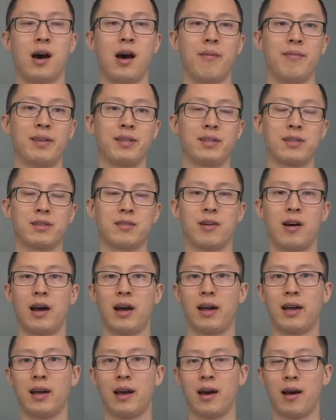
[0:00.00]
and this is
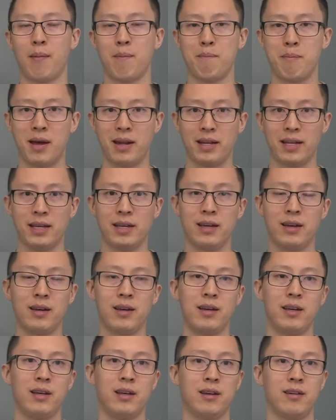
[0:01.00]
why uh, many,
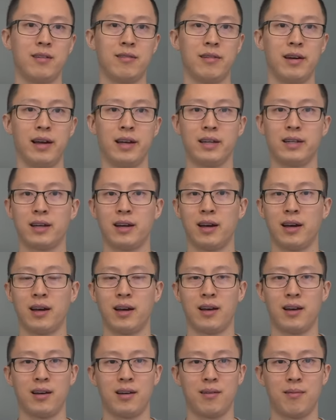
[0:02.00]
like
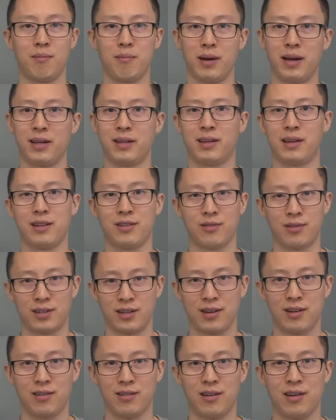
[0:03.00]
uh, Mike
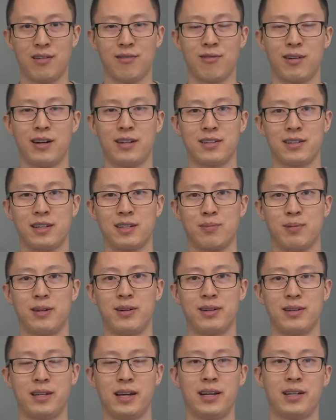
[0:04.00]
Israetel of Renaissance
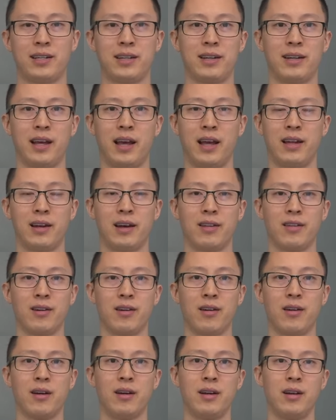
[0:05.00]
Periodization and
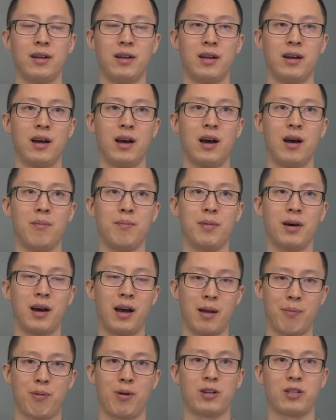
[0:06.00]
other um,
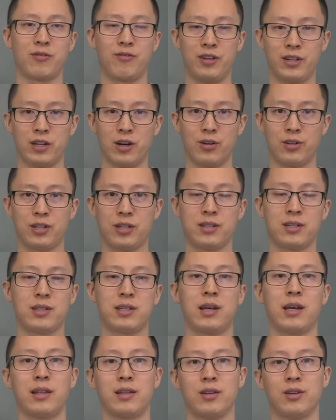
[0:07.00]
hypertrophy
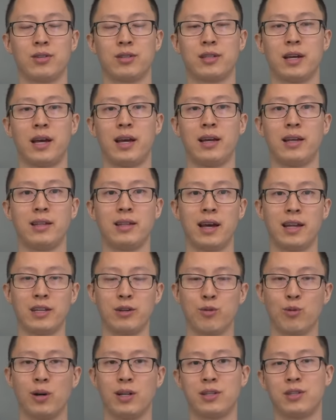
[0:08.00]
coaches, they'll say
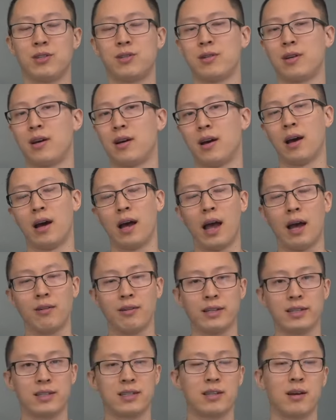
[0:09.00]
that you want uh,
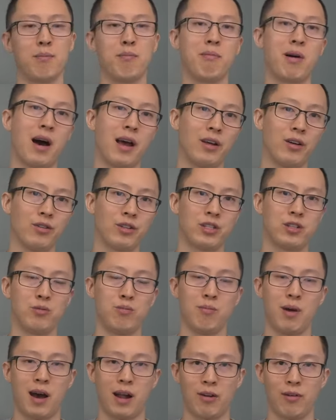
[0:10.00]
at least some mild
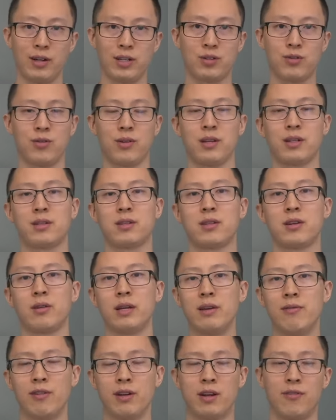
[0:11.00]
to moderate soreness.
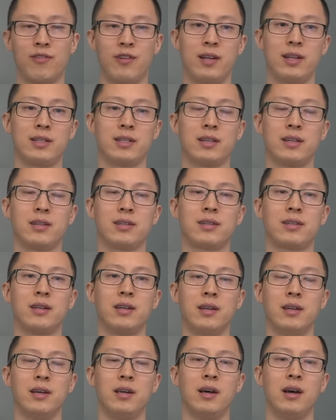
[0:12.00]
So even if it isn't
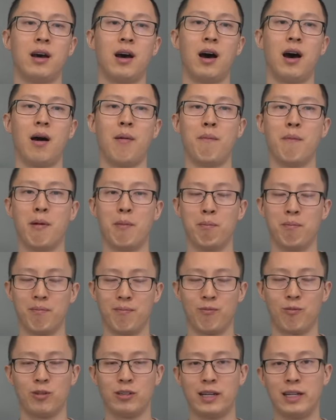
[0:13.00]
um,
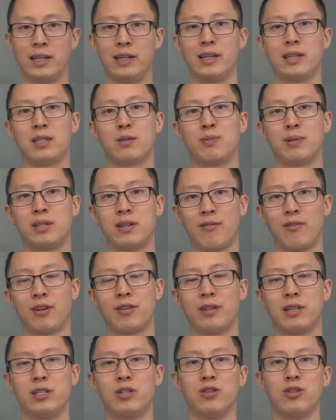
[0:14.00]
related
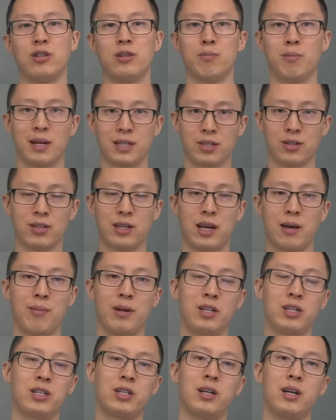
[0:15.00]
specifically to the muscle
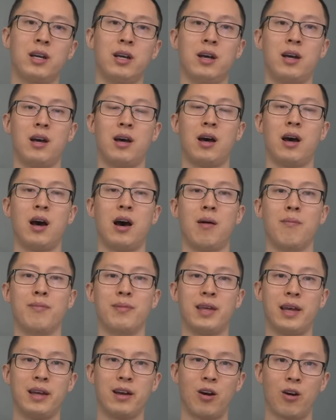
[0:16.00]
damage,
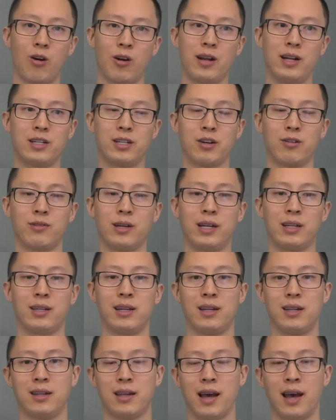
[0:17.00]
um, they are
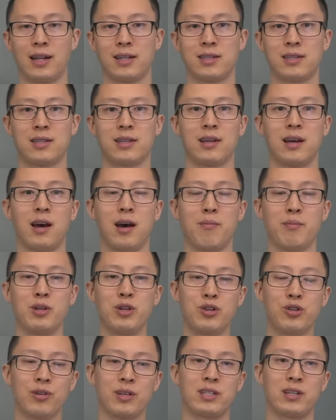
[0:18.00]
interlinked in that um,
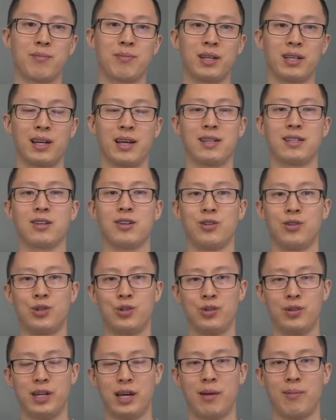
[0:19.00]
usually something that is going
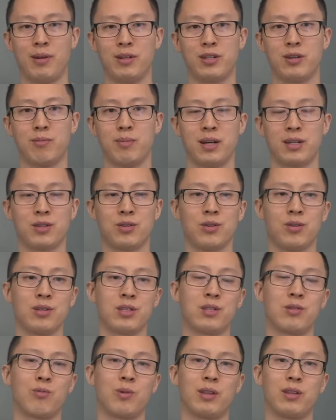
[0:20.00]
to damage your
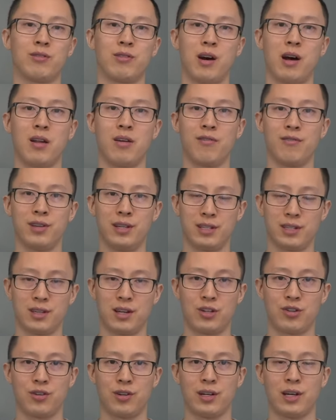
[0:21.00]
muscles with a lot of
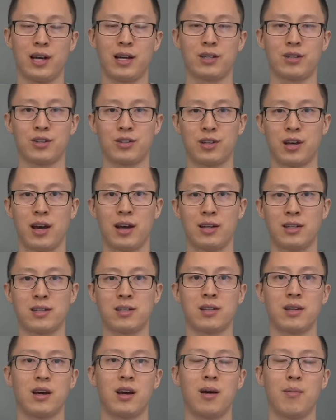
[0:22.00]
eccentric
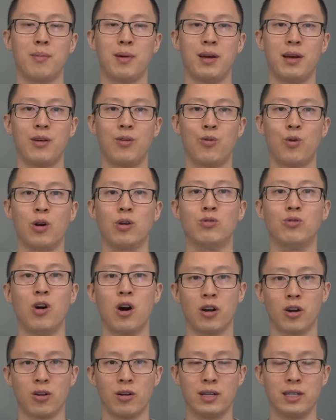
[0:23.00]
exercise um, or a
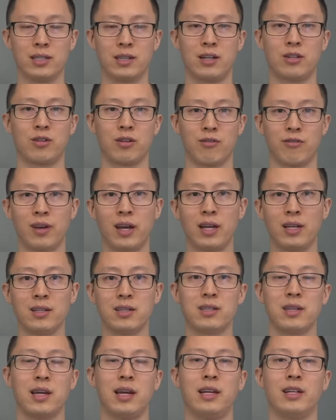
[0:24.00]
longer eccentric
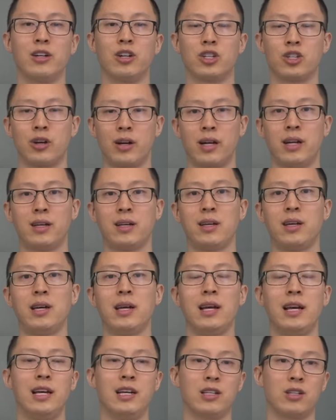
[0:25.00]
phase in your training
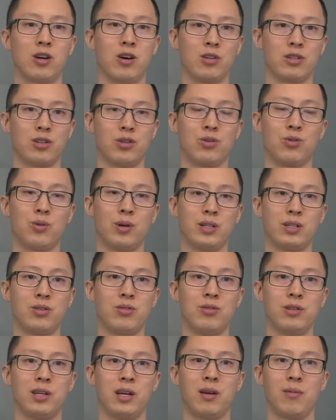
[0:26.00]
is also going
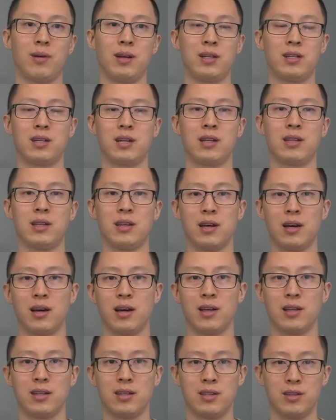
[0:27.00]
to damage
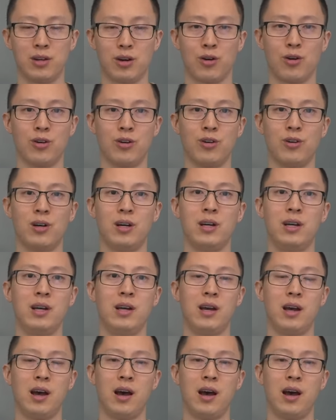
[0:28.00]
the neural